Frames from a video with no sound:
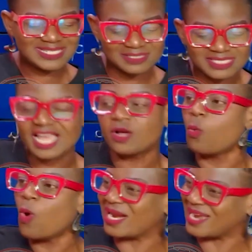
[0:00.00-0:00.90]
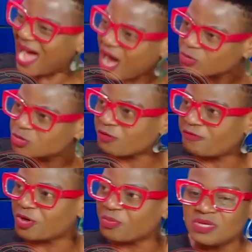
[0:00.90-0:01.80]
take one out of
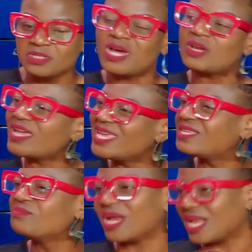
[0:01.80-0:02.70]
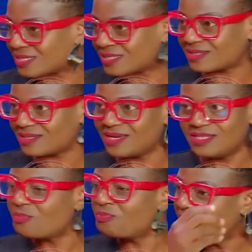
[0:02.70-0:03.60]
your meals, you're not eating balanced.
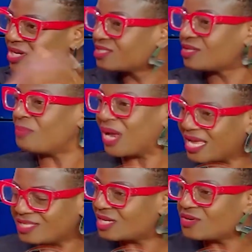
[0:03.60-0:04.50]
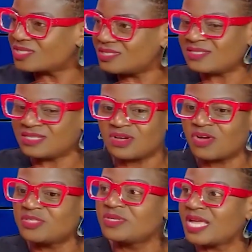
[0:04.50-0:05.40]
Your meal is not balanced. You're not
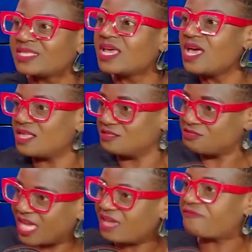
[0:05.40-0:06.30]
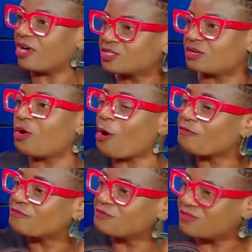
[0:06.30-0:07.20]
going to get the function
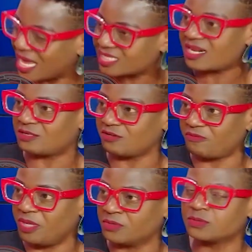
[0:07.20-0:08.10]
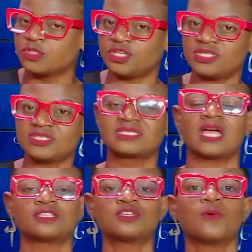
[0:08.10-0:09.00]
of that class of meal. Do you
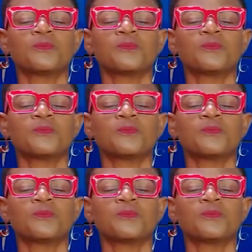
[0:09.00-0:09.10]
understand? So,